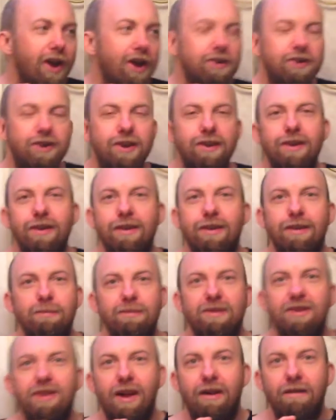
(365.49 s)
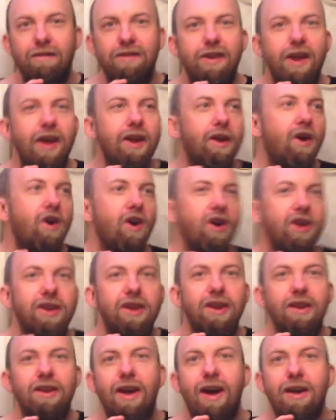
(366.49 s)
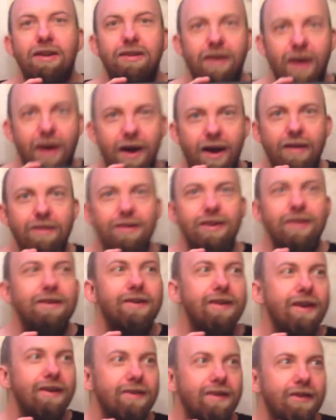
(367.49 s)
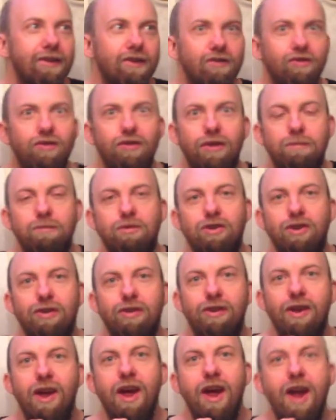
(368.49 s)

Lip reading: Jesus himself said, "Are ye not gods?" It says in the scriptures.